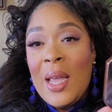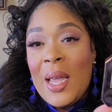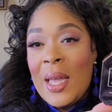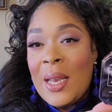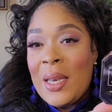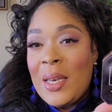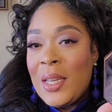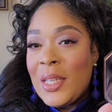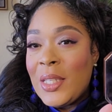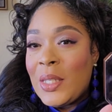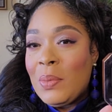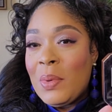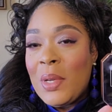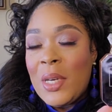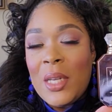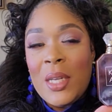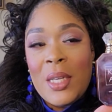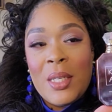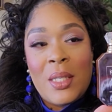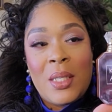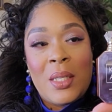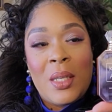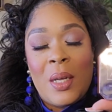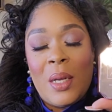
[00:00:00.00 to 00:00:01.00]
And this one
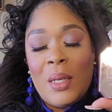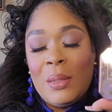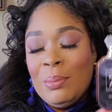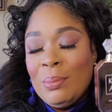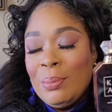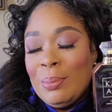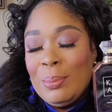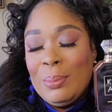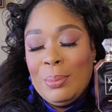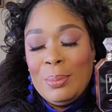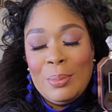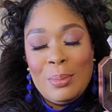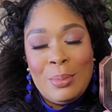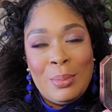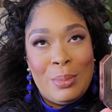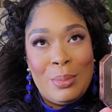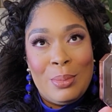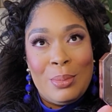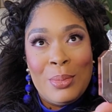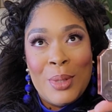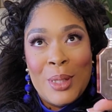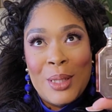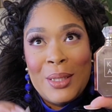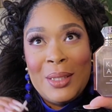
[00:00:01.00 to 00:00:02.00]
is
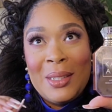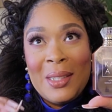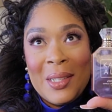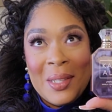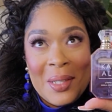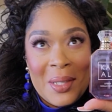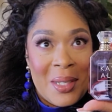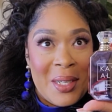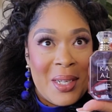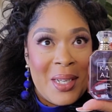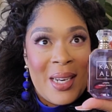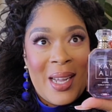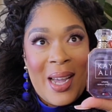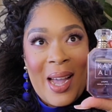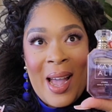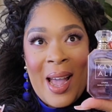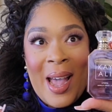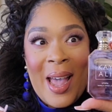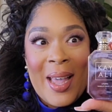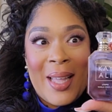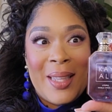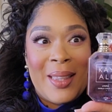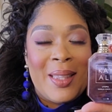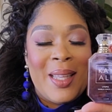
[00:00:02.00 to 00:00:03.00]
good.
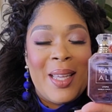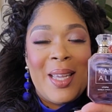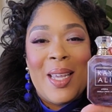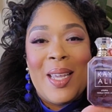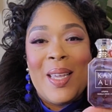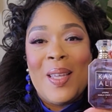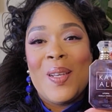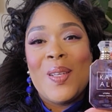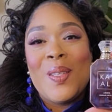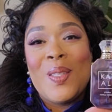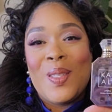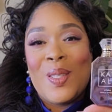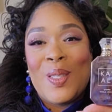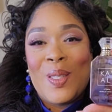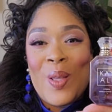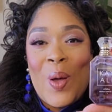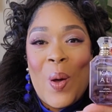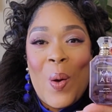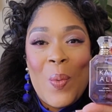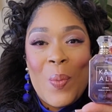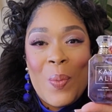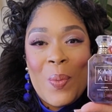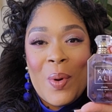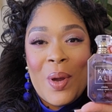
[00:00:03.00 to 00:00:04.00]
I think it is
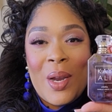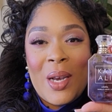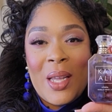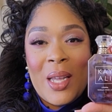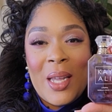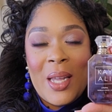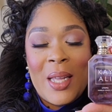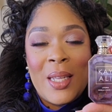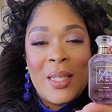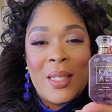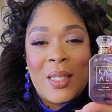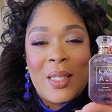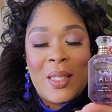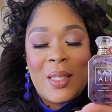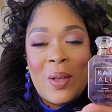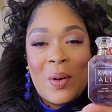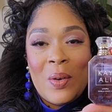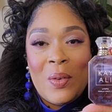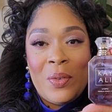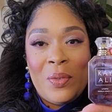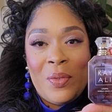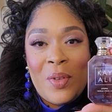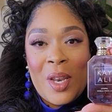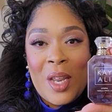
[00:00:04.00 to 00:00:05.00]
so pretty and
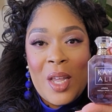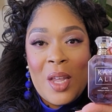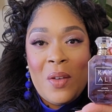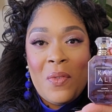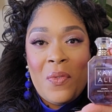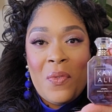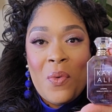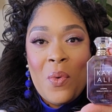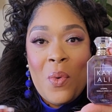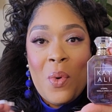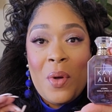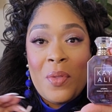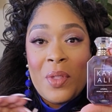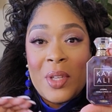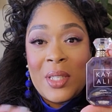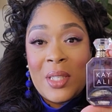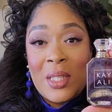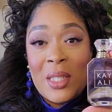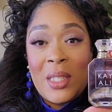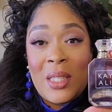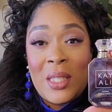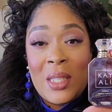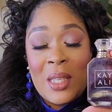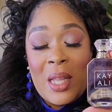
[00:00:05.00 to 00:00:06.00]
so fitting for the
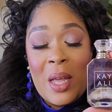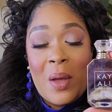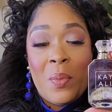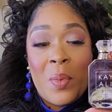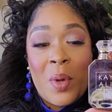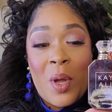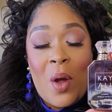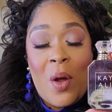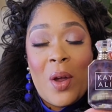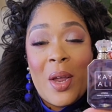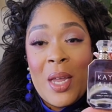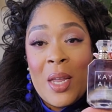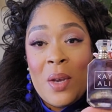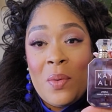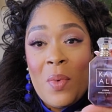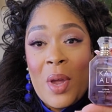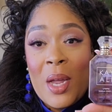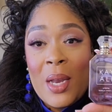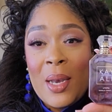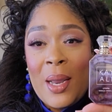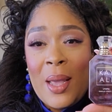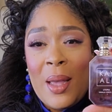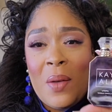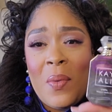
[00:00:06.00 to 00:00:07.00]
season that we are in
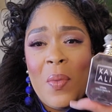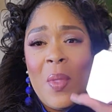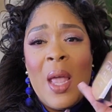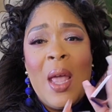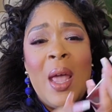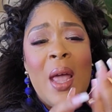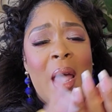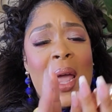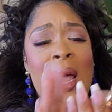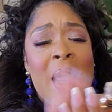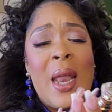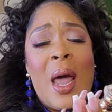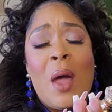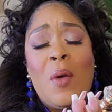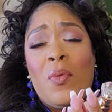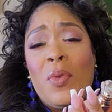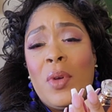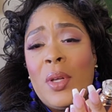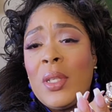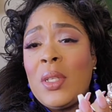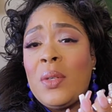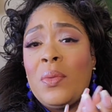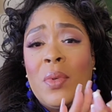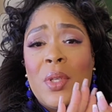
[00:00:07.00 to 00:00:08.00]
right now. And I
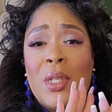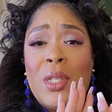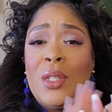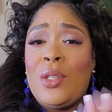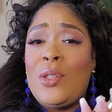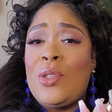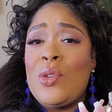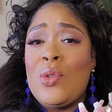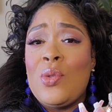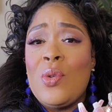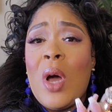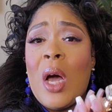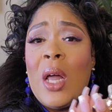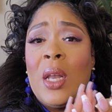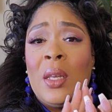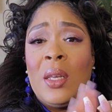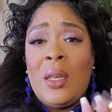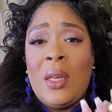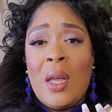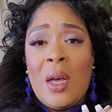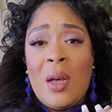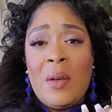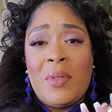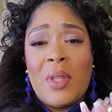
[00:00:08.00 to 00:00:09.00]
really do
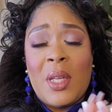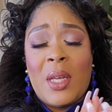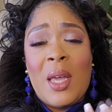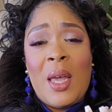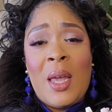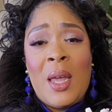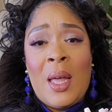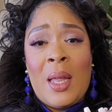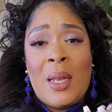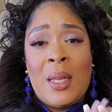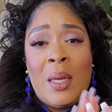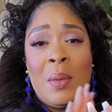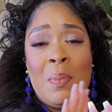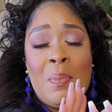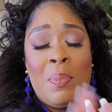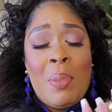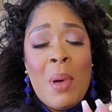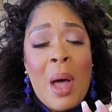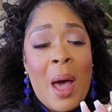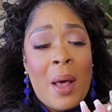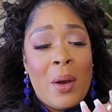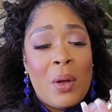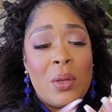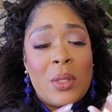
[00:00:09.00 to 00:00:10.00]
love the Kayali
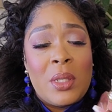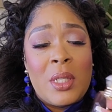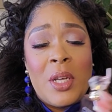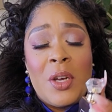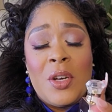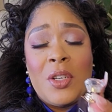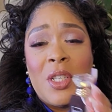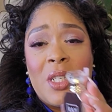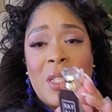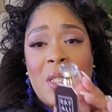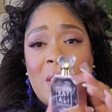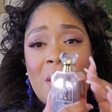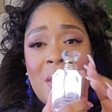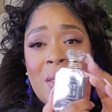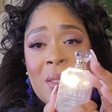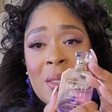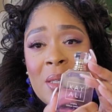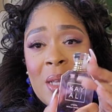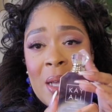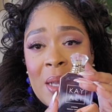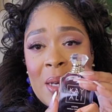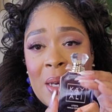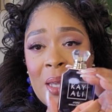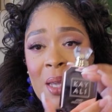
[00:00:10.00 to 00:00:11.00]
bottles. They're just
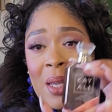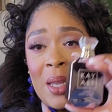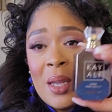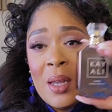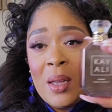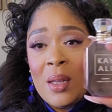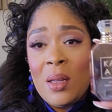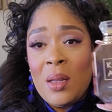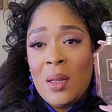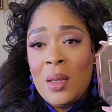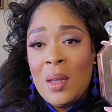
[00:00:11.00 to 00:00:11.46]
stunning.